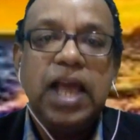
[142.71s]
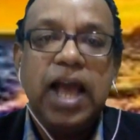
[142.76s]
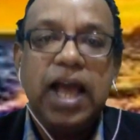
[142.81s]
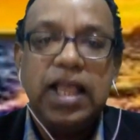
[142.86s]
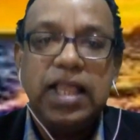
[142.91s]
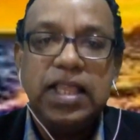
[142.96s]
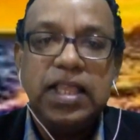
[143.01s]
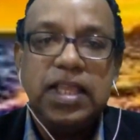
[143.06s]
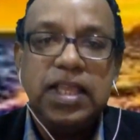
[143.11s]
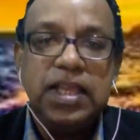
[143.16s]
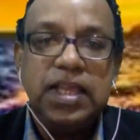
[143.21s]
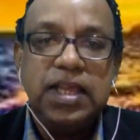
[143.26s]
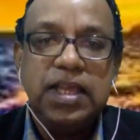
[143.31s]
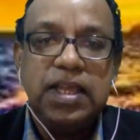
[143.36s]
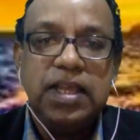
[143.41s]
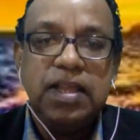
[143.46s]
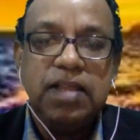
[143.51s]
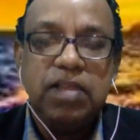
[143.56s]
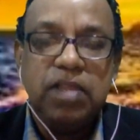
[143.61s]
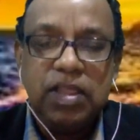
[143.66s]

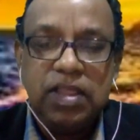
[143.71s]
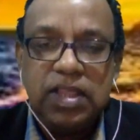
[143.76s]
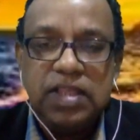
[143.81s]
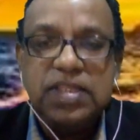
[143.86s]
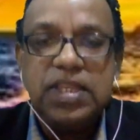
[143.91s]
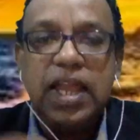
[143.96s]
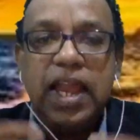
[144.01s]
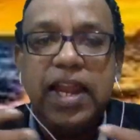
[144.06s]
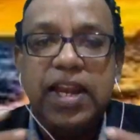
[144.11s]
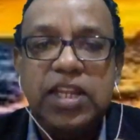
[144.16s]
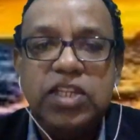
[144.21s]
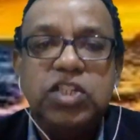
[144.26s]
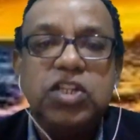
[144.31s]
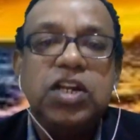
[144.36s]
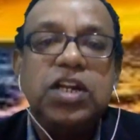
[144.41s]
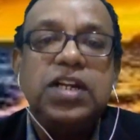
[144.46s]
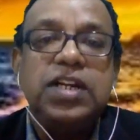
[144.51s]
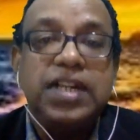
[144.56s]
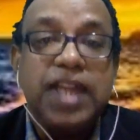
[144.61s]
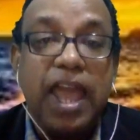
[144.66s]
other, this
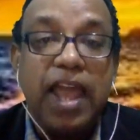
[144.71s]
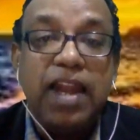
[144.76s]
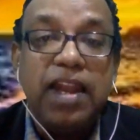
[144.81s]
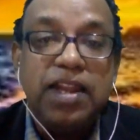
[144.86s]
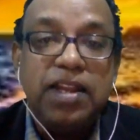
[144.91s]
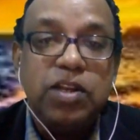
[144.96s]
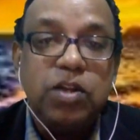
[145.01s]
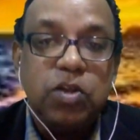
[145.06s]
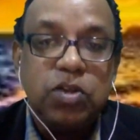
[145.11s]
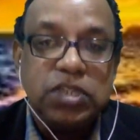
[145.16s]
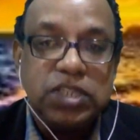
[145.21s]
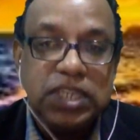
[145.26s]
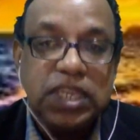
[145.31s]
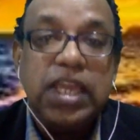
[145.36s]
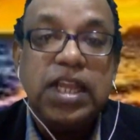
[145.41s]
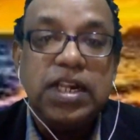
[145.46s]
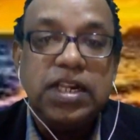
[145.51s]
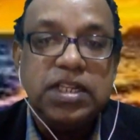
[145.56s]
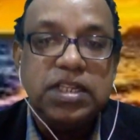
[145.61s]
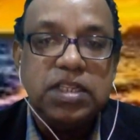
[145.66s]
additional talent or
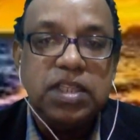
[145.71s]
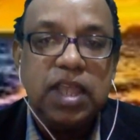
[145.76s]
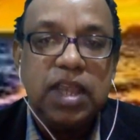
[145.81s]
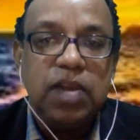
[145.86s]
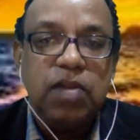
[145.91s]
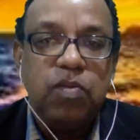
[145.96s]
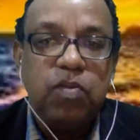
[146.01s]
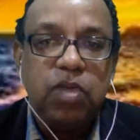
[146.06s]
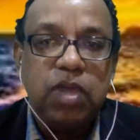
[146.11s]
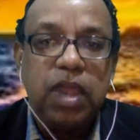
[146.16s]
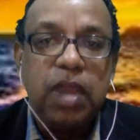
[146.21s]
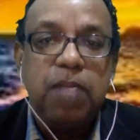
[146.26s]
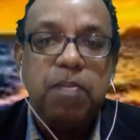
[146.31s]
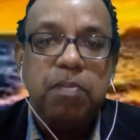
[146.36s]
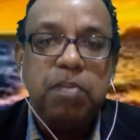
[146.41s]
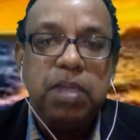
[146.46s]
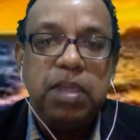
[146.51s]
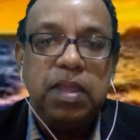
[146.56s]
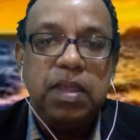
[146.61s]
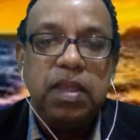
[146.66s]
skills that can
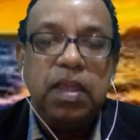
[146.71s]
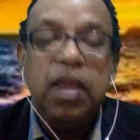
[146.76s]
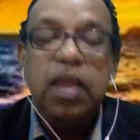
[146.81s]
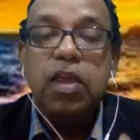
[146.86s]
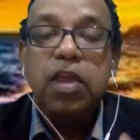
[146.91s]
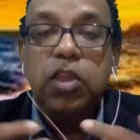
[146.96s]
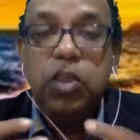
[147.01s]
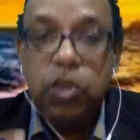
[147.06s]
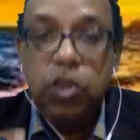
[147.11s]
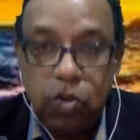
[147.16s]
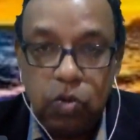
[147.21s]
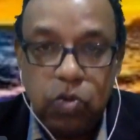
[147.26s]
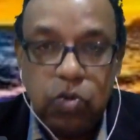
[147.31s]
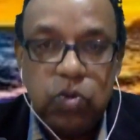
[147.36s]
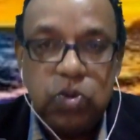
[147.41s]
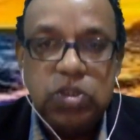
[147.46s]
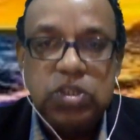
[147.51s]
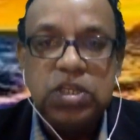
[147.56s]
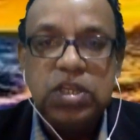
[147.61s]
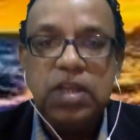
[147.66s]
be
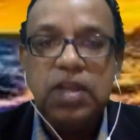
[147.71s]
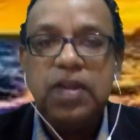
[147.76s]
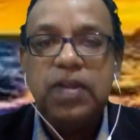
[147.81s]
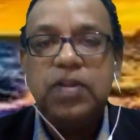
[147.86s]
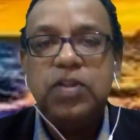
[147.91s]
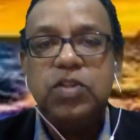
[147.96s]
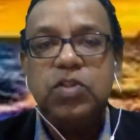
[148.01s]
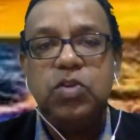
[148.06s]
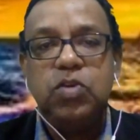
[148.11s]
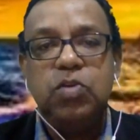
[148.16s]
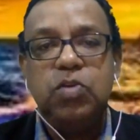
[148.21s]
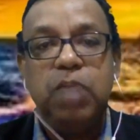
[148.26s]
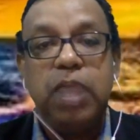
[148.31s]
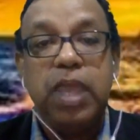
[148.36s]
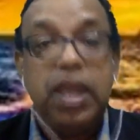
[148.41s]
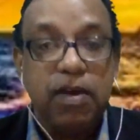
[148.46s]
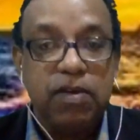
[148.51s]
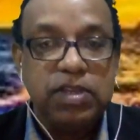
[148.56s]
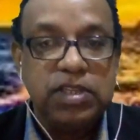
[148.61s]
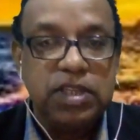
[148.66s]
used to
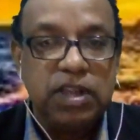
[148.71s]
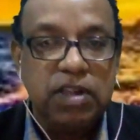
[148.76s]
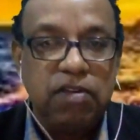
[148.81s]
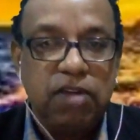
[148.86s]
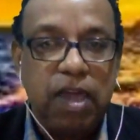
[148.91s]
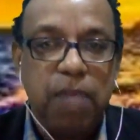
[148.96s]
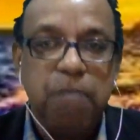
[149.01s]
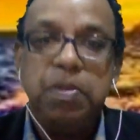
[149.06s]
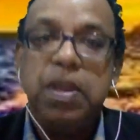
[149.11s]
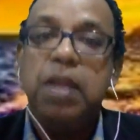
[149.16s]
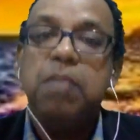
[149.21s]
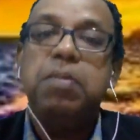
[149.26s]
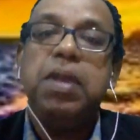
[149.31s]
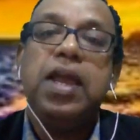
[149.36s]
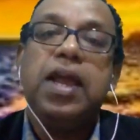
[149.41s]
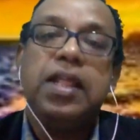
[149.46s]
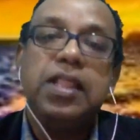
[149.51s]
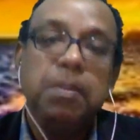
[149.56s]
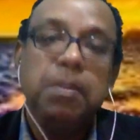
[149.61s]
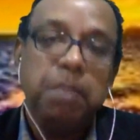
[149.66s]
make ourselves happy and
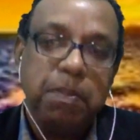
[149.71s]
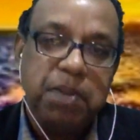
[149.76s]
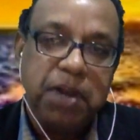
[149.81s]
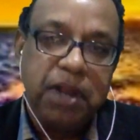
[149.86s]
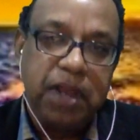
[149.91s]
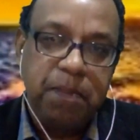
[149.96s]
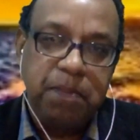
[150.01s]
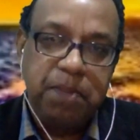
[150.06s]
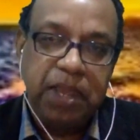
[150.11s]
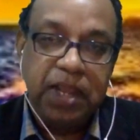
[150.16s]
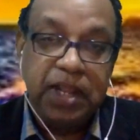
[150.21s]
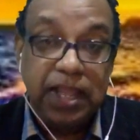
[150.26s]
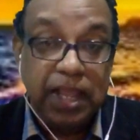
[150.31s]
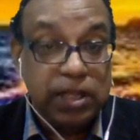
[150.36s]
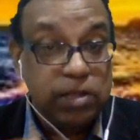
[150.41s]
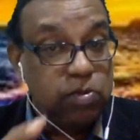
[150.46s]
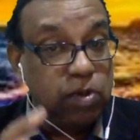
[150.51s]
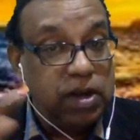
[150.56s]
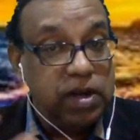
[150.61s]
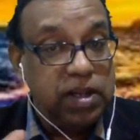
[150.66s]
make other people happy and
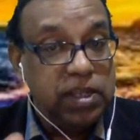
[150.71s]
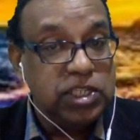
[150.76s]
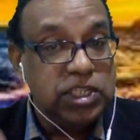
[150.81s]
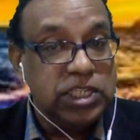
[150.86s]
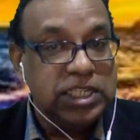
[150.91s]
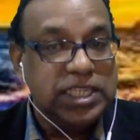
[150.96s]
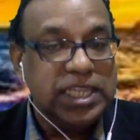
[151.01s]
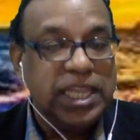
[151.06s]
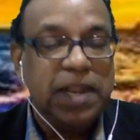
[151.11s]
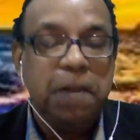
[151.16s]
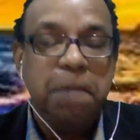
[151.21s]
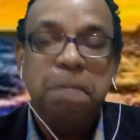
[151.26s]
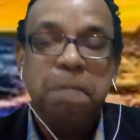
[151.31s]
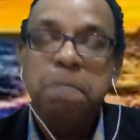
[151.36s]
that's what she said